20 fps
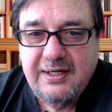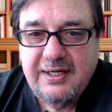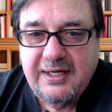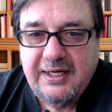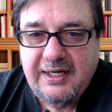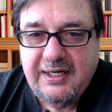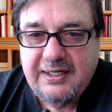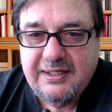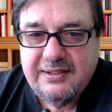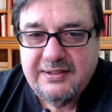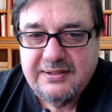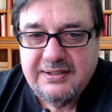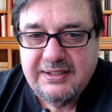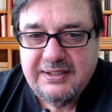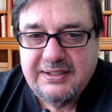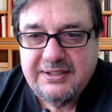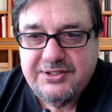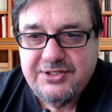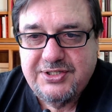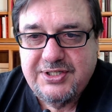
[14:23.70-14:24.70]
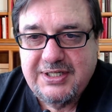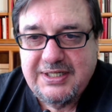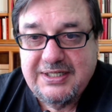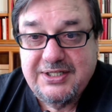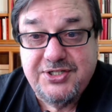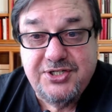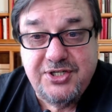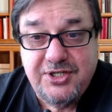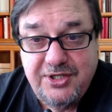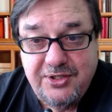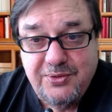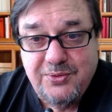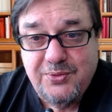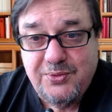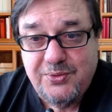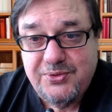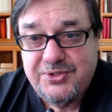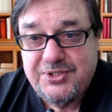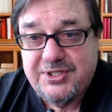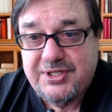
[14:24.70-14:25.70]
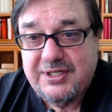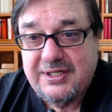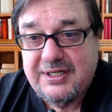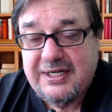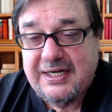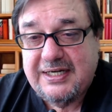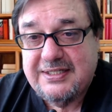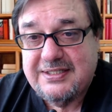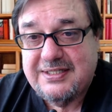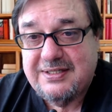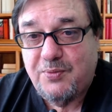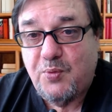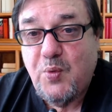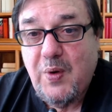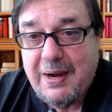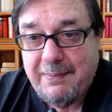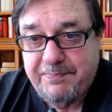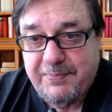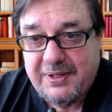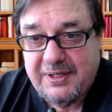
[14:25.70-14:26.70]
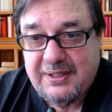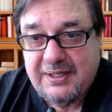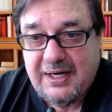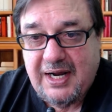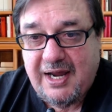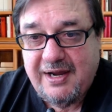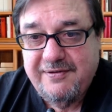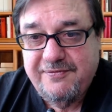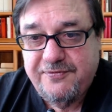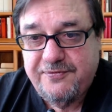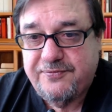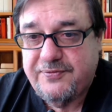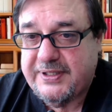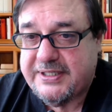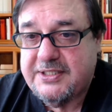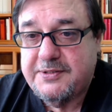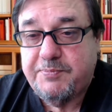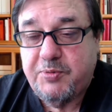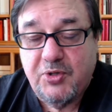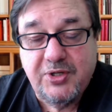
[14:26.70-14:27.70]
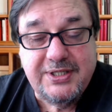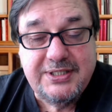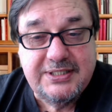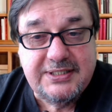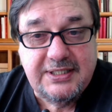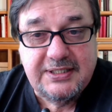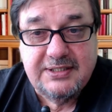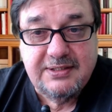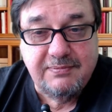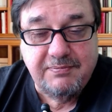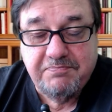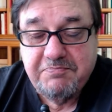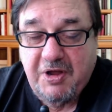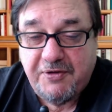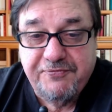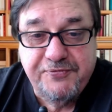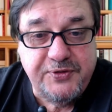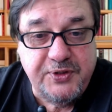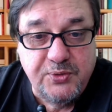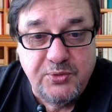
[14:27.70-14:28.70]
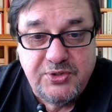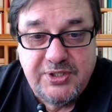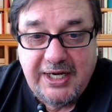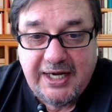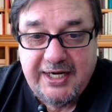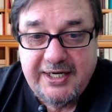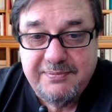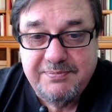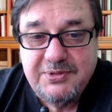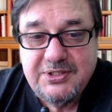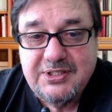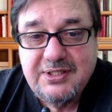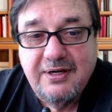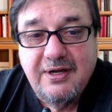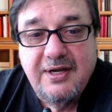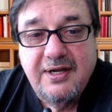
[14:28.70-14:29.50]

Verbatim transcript: And it's used as a weapon. I've experienced it a few times.